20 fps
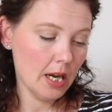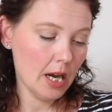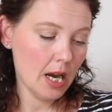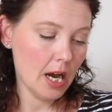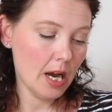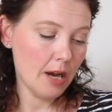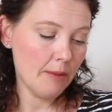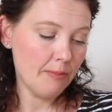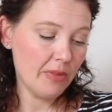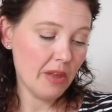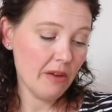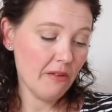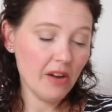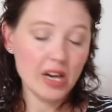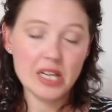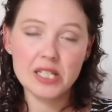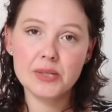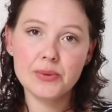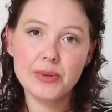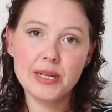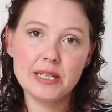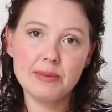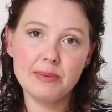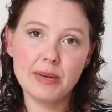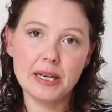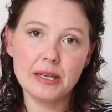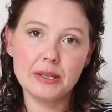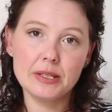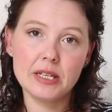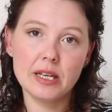They're very sweet
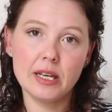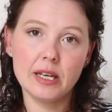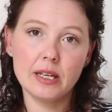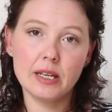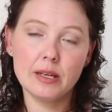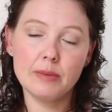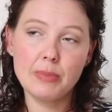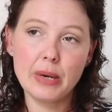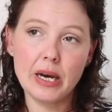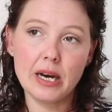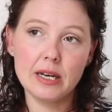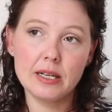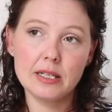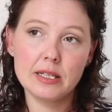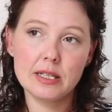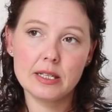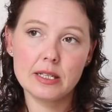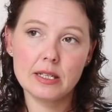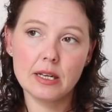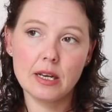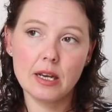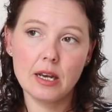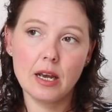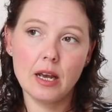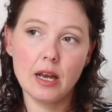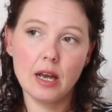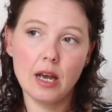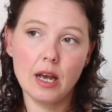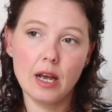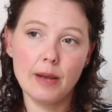about it, but
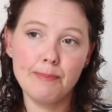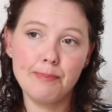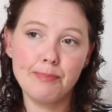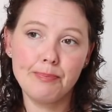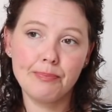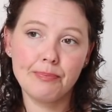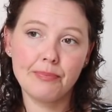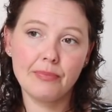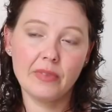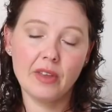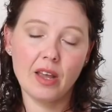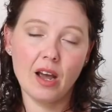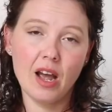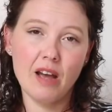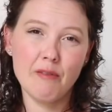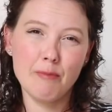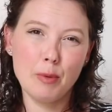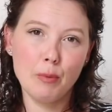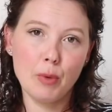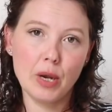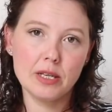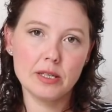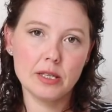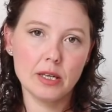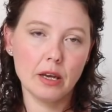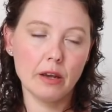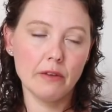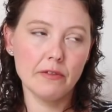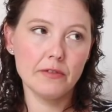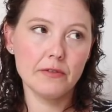I have been
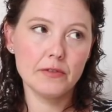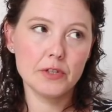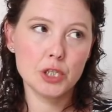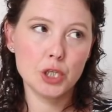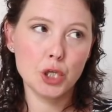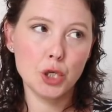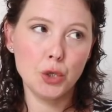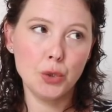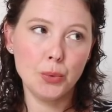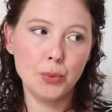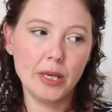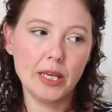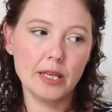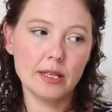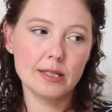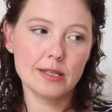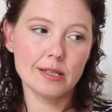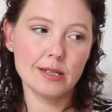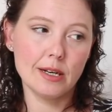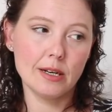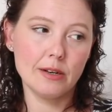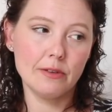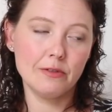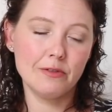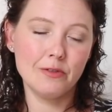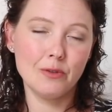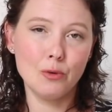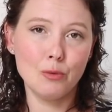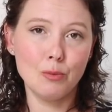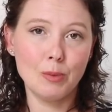waiting over 2 weeks now
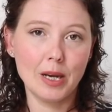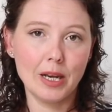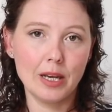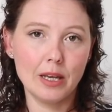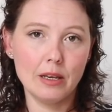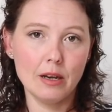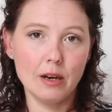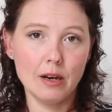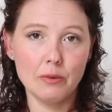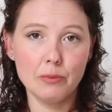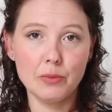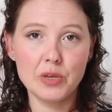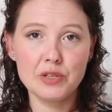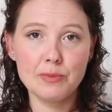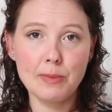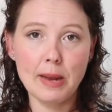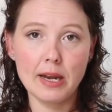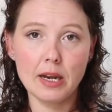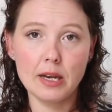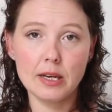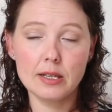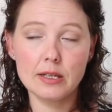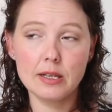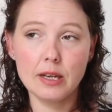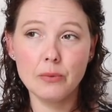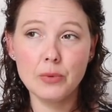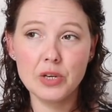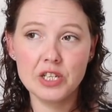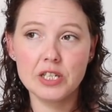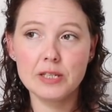for all my yarn, which
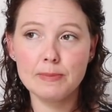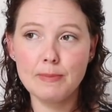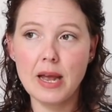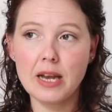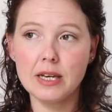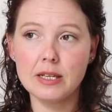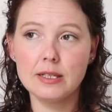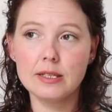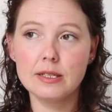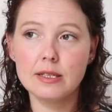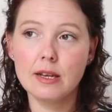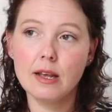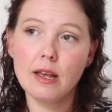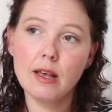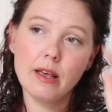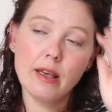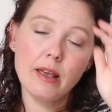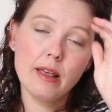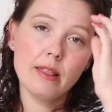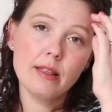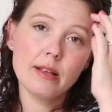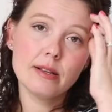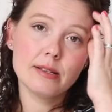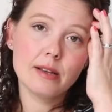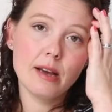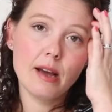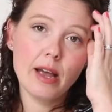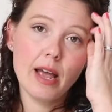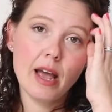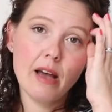has meant that
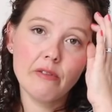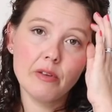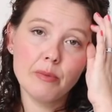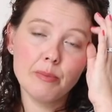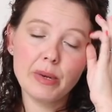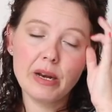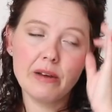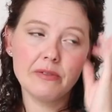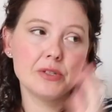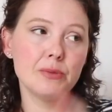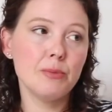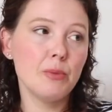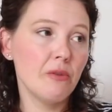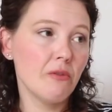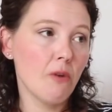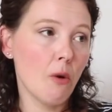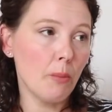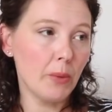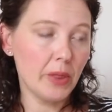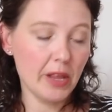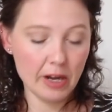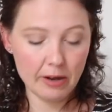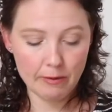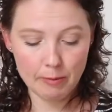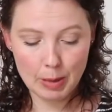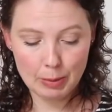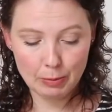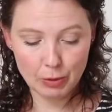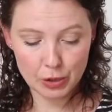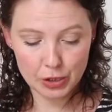I haven't been able to move on with any of
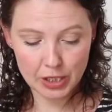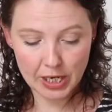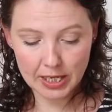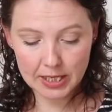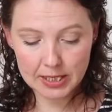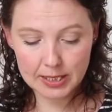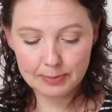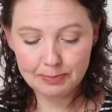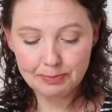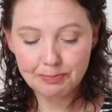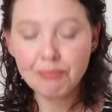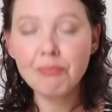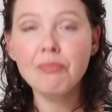my projects.